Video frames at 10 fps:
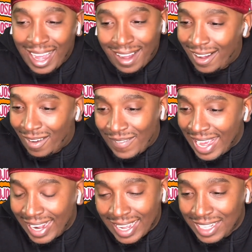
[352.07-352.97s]
Oh man,
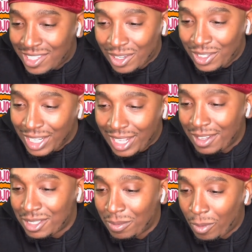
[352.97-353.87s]
I gotta start looking
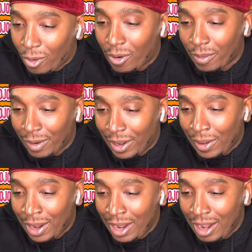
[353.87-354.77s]
some more, bro.
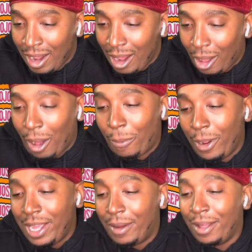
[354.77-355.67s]
Oh,
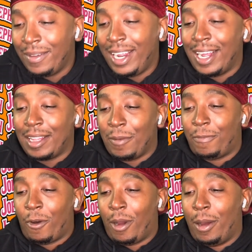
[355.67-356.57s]
we nigga got the
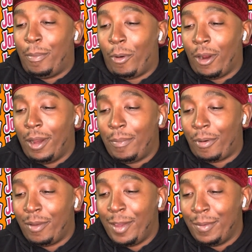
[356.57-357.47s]
Pornhub
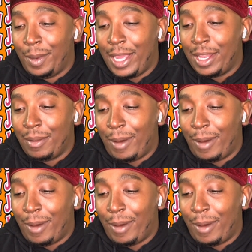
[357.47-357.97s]
premium link in the